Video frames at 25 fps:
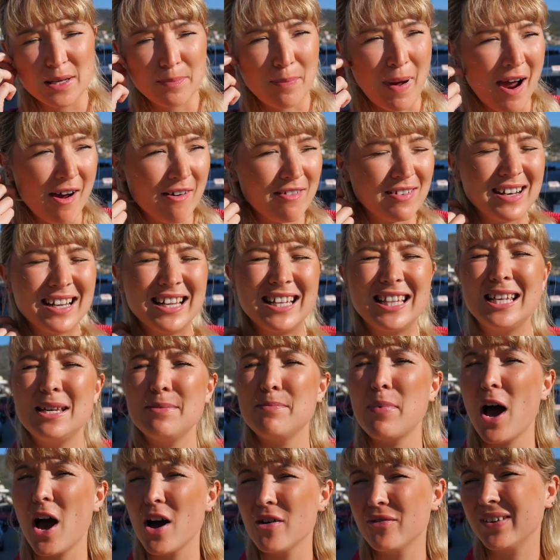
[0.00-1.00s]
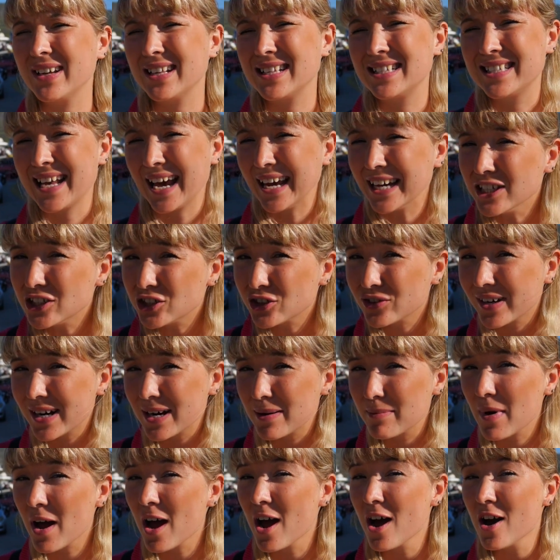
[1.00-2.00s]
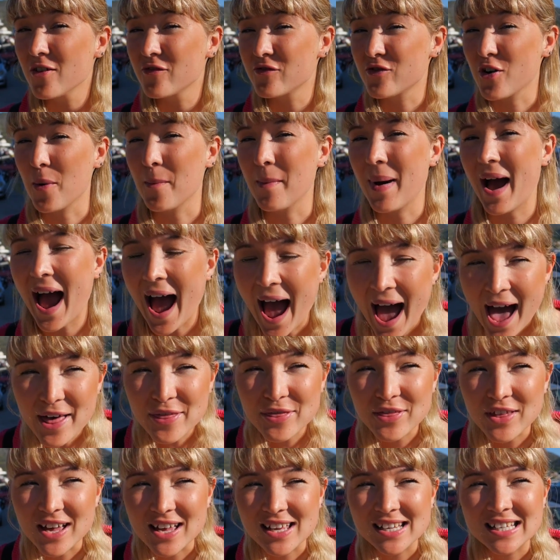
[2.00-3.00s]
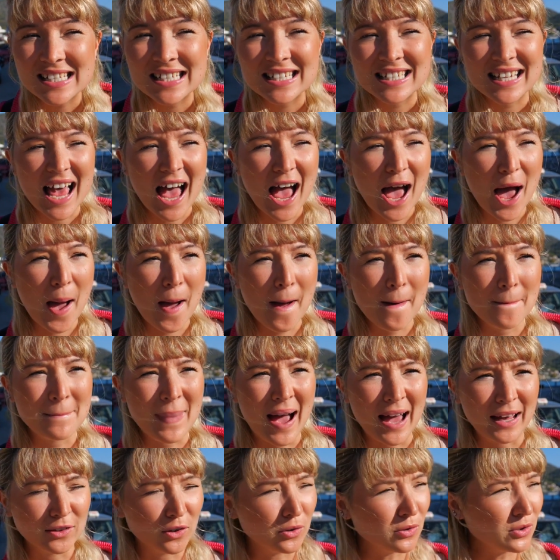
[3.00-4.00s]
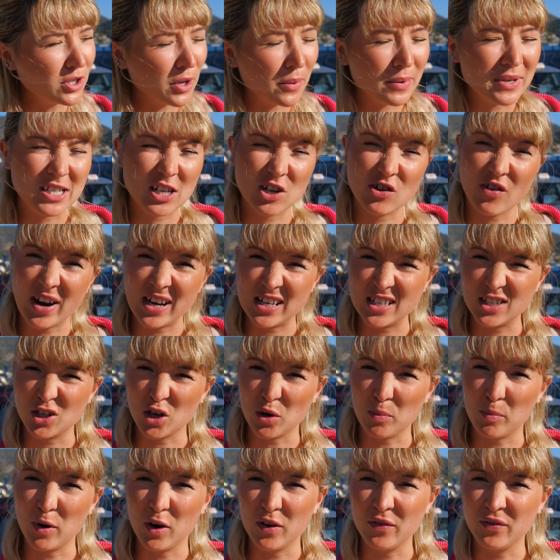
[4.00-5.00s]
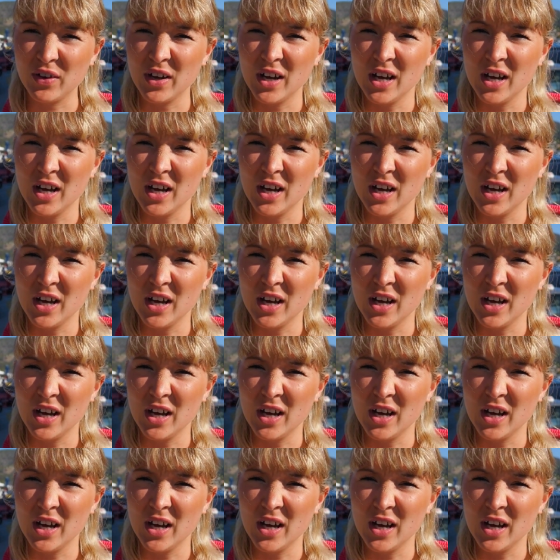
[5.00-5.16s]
apparently the perfect day trip from Athens, and also it's a great stop off